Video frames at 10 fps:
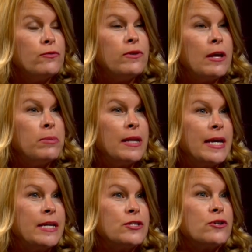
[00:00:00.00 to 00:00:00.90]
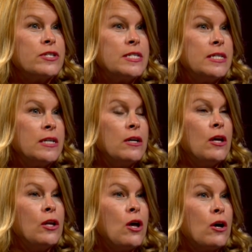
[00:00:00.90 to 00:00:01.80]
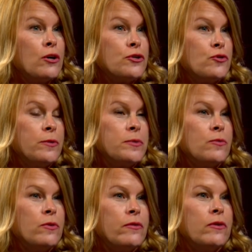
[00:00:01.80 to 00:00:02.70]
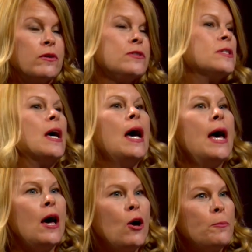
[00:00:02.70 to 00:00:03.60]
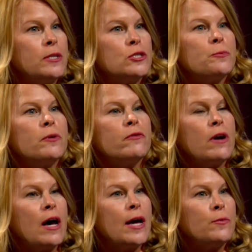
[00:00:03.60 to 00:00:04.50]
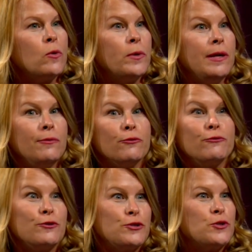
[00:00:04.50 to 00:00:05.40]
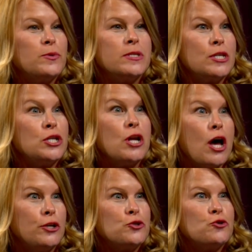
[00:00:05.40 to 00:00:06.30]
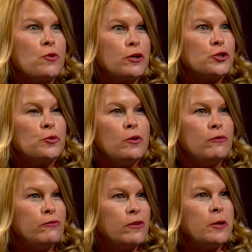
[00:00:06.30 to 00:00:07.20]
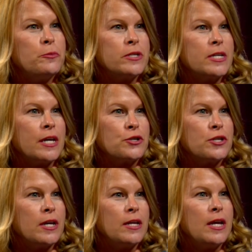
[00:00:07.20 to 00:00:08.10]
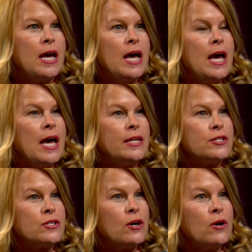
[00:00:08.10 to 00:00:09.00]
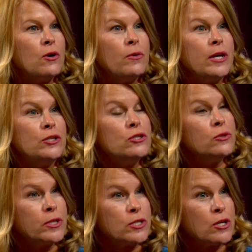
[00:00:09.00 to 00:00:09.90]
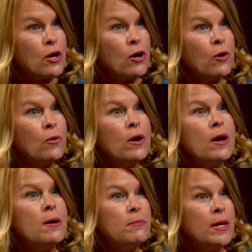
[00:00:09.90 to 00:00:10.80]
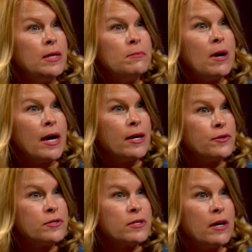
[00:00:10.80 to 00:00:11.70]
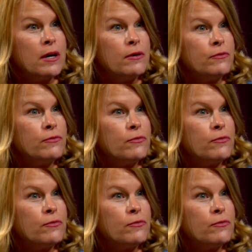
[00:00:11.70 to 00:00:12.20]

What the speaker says: floodplains are still along our streams and rivers, helping to provide what we refer to as non-structural flood protection. And so in doing so, many miles of